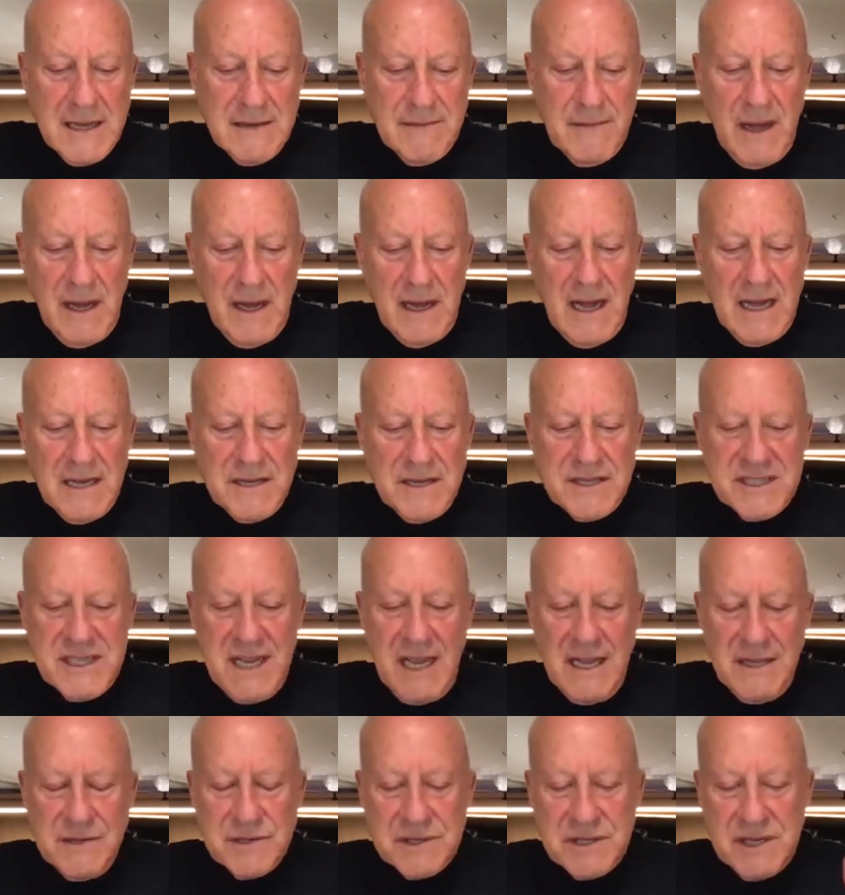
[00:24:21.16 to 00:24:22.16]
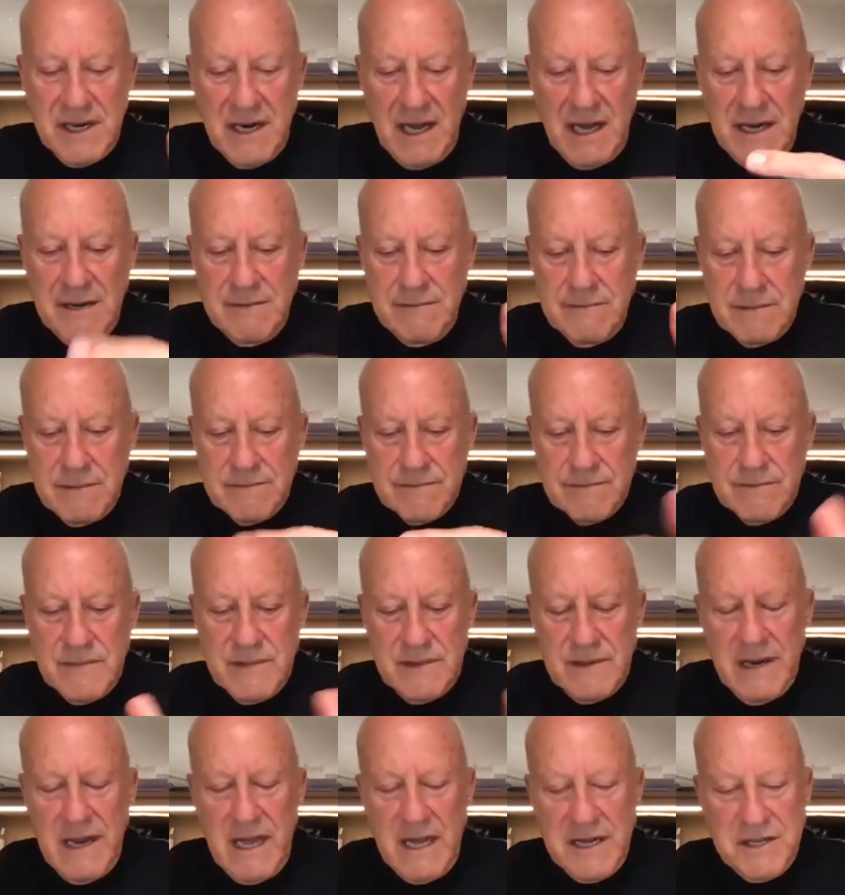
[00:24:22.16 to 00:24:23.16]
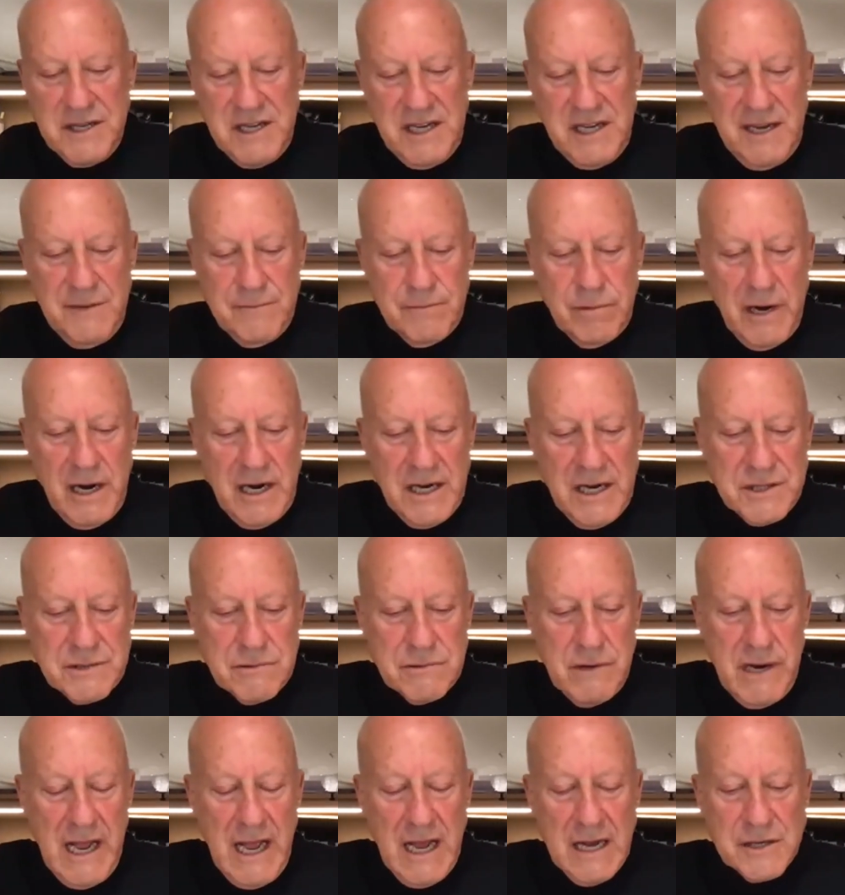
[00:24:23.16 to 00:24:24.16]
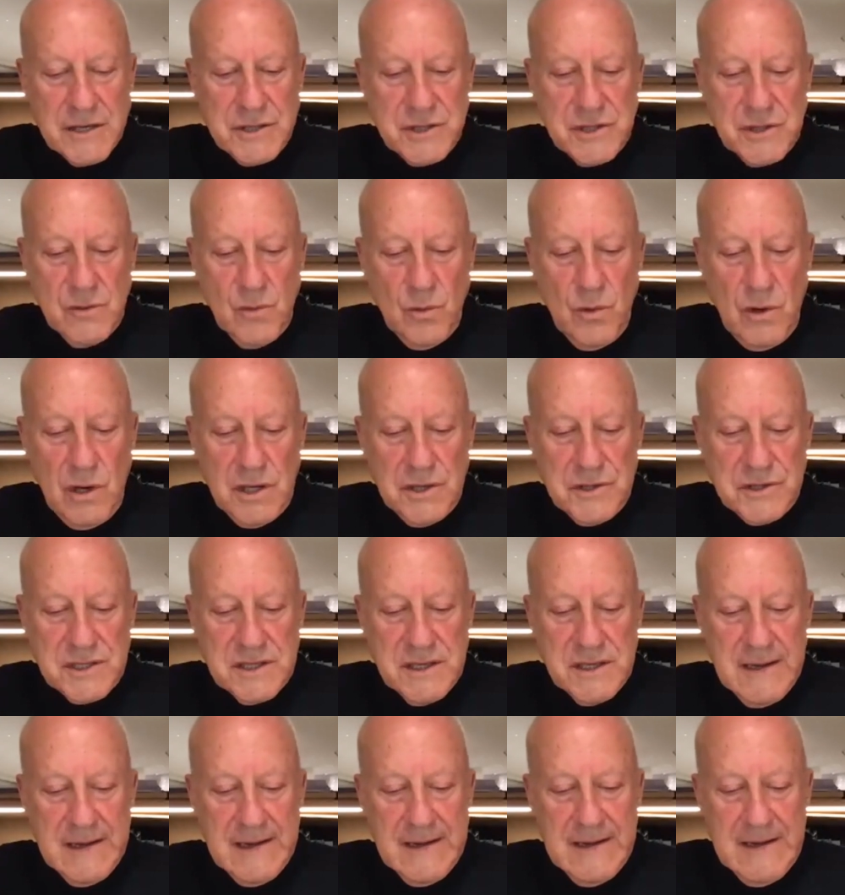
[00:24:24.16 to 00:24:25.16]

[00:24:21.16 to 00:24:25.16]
I sense, and I'd like to hear Brian's reaction, was